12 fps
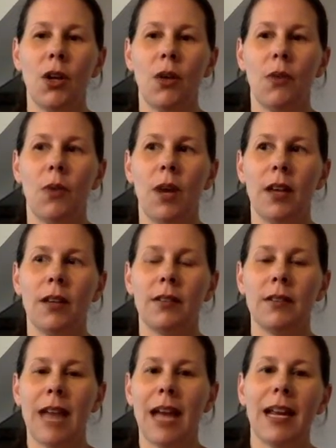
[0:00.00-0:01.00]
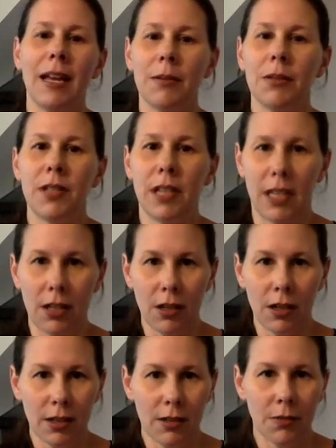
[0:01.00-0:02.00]
was not able to
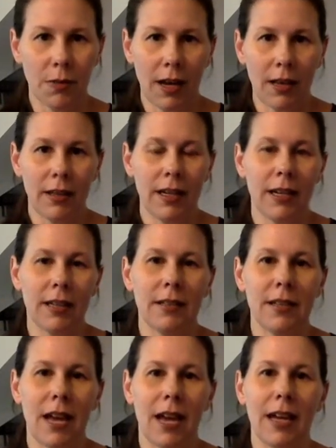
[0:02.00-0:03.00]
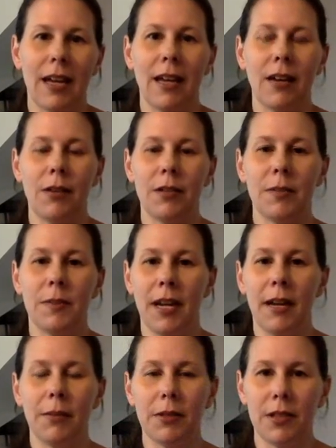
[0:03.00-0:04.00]
hear as well as I had always been
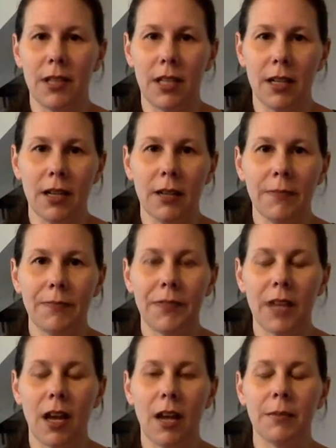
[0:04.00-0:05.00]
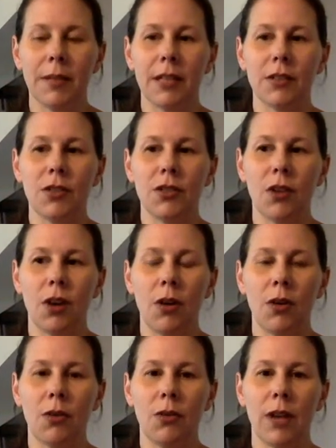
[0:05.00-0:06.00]
able to hear. And
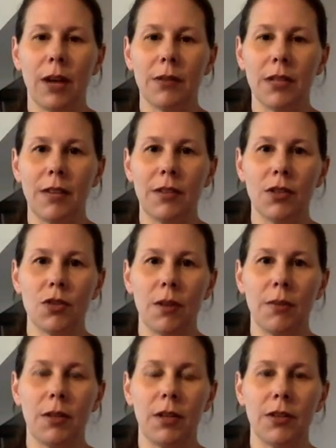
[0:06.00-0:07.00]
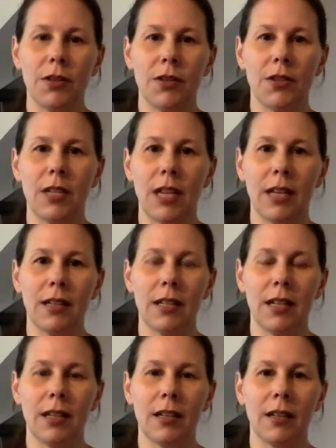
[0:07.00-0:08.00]
so I was having trouble
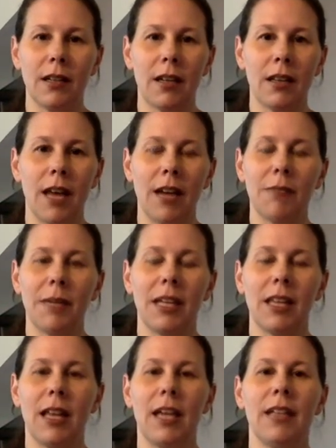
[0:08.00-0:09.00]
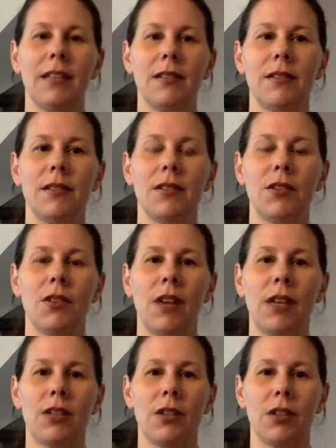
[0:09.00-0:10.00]
understanding a lot of my clients. And so
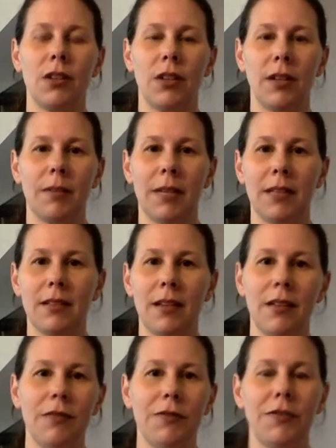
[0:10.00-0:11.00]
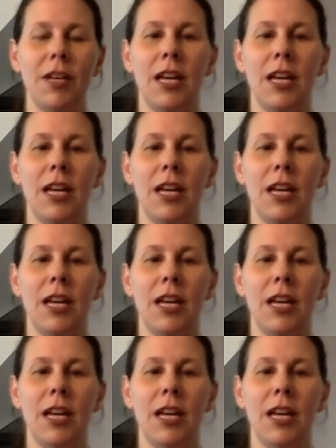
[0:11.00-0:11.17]
I took a look at myself,